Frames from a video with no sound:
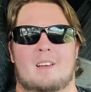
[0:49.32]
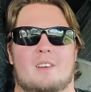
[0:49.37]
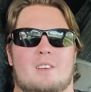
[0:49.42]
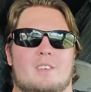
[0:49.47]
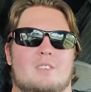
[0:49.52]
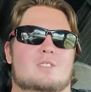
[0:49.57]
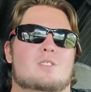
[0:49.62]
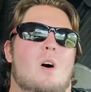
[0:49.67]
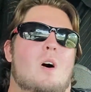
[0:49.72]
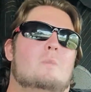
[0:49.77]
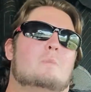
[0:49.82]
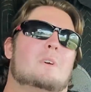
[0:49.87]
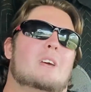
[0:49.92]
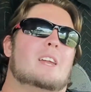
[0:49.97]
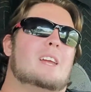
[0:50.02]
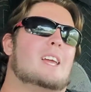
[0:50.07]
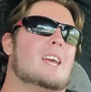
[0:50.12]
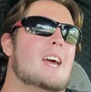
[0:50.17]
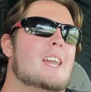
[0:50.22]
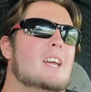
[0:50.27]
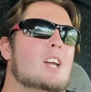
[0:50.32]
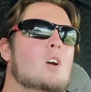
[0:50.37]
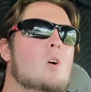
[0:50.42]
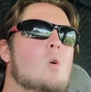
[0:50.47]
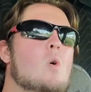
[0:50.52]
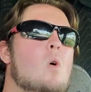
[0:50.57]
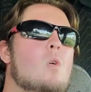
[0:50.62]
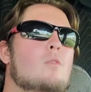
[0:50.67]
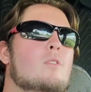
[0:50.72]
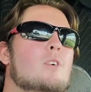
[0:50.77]
So I'm going to kind of
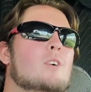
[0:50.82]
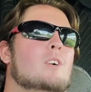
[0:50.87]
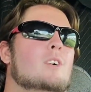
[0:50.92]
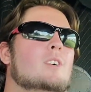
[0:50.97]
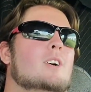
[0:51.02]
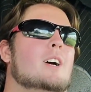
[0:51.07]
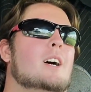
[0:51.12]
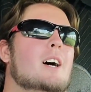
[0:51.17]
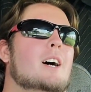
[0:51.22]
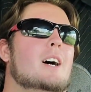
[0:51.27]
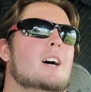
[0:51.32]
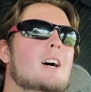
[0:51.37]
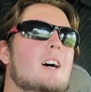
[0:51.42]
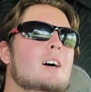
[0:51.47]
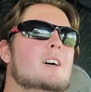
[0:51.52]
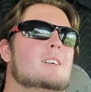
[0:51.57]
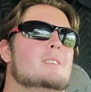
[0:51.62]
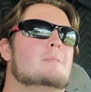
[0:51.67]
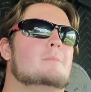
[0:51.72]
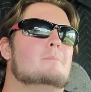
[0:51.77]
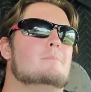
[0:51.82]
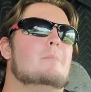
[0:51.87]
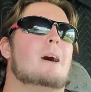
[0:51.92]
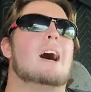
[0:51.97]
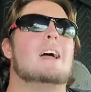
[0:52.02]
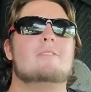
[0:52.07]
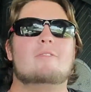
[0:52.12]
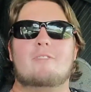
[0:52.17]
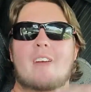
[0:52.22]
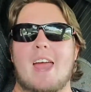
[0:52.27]
go over
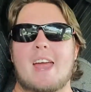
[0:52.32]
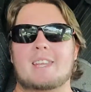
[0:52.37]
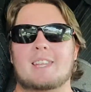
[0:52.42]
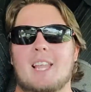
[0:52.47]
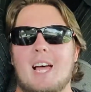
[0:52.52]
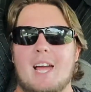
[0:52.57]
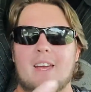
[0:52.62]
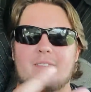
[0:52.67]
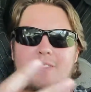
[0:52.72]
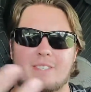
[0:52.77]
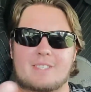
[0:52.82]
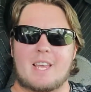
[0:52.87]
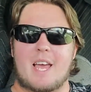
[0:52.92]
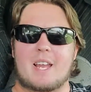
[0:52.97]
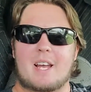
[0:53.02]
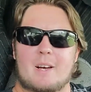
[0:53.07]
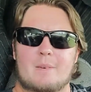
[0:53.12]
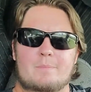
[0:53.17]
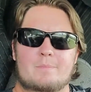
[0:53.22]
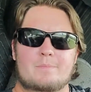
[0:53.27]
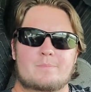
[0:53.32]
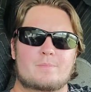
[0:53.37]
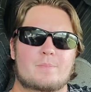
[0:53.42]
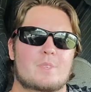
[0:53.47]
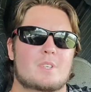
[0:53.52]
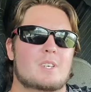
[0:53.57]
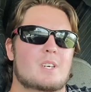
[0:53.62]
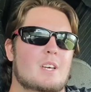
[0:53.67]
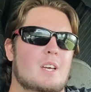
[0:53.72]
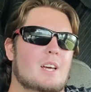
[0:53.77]
my van life setup.
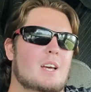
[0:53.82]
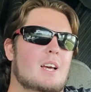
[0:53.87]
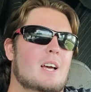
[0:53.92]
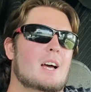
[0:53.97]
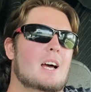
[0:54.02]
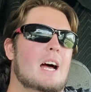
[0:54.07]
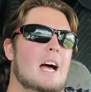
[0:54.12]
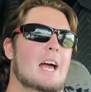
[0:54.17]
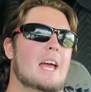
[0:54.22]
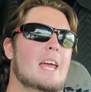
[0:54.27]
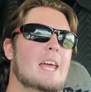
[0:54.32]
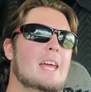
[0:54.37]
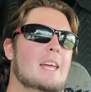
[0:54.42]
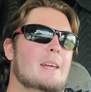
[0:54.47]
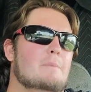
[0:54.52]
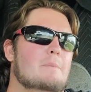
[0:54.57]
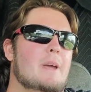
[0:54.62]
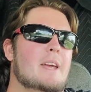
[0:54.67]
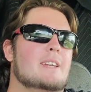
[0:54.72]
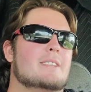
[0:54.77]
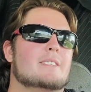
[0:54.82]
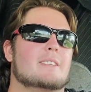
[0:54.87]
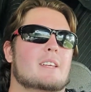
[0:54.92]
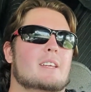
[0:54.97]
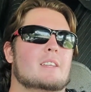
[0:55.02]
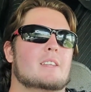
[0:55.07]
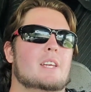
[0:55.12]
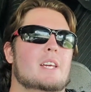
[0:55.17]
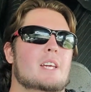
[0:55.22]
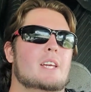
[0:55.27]
I
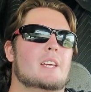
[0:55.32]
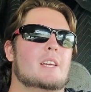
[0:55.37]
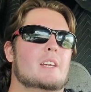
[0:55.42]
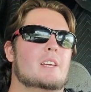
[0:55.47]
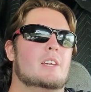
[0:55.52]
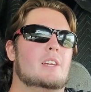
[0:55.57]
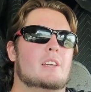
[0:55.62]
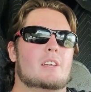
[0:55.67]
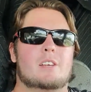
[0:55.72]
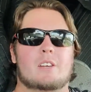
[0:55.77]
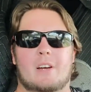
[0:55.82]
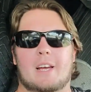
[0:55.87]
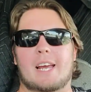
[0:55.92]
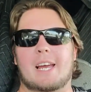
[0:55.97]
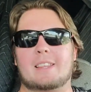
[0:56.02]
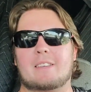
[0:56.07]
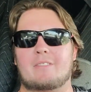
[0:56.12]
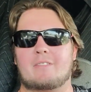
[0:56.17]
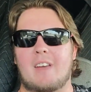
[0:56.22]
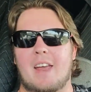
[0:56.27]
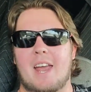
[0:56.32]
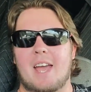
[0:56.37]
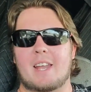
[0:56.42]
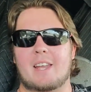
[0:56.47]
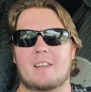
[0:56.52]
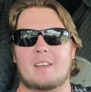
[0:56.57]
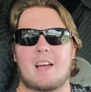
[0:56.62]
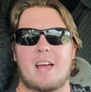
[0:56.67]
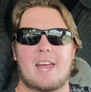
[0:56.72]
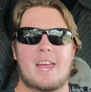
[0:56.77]
basically, I got the van.
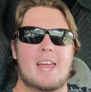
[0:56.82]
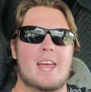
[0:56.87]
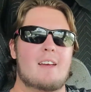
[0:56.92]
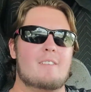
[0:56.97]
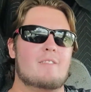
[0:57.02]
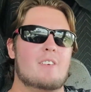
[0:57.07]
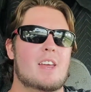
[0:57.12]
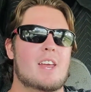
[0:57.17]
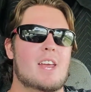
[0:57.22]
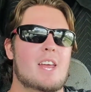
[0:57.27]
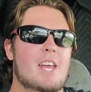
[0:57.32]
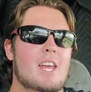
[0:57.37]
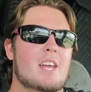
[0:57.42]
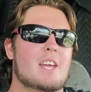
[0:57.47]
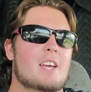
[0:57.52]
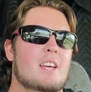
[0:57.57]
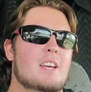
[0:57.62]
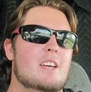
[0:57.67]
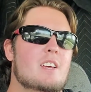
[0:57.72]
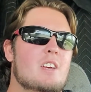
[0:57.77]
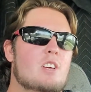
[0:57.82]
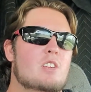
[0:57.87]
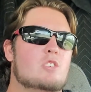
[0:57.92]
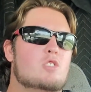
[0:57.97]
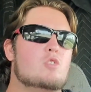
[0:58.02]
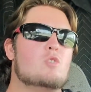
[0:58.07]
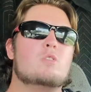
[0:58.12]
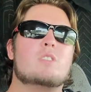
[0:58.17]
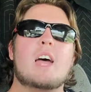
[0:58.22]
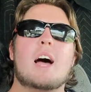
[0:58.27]
I have a
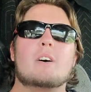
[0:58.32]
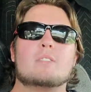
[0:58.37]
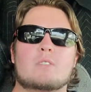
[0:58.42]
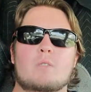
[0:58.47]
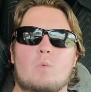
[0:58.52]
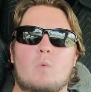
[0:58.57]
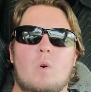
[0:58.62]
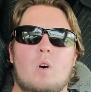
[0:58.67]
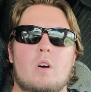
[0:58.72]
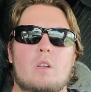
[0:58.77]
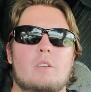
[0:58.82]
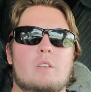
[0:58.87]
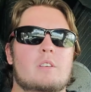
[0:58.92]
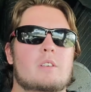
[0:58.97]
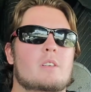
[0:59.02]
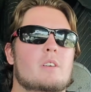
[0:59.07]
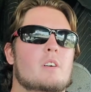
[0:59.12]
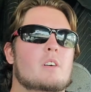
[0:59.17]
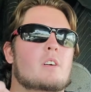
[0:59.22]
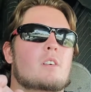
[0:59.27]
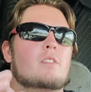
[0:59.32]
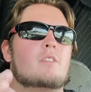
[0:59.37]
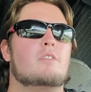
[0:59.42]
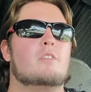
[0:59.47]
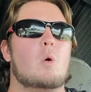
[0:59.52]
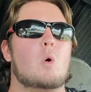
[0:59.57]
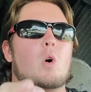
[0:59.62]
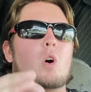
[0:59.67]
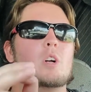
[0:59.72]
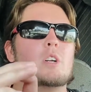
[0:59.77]
2001
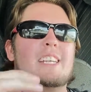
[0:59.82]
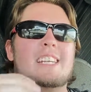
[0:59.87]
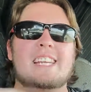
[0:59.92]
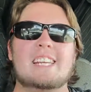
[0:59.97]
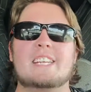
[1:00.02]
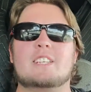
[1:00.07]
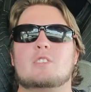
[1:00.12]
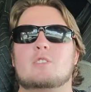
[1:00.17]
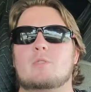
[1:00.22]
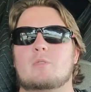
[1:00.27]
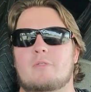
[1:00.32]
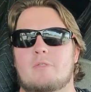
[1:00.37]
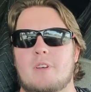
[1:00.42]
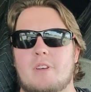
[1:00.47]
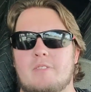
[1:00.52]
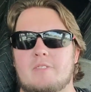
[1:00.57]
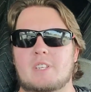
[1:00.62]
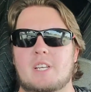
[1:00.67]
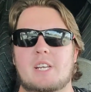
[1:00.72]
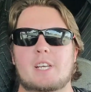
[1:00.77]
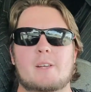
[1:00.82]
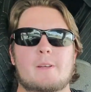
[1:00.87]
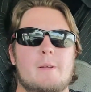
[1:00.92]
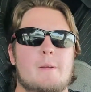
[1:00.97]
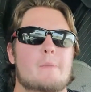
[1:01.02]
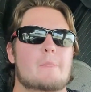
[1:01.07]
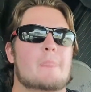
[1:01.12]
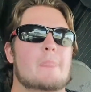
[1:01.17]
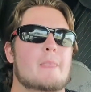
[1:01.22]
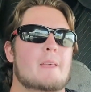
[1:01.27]
Ford
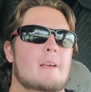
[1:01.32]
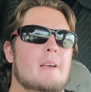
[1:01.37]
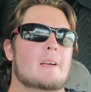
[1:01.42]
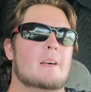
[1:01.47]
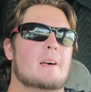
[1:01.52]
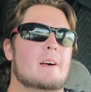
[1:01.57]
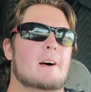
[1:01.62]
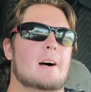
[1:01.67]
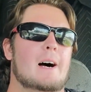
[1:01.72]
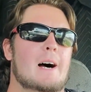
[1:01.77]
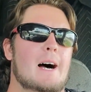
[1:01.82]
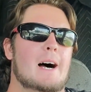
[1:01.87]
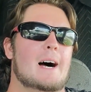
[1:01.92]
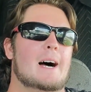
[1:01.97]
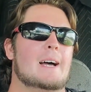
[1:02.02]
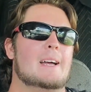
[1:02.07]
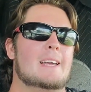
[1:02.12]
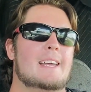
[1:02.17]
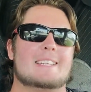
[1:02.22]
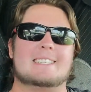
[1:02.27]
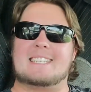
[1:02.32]
E250.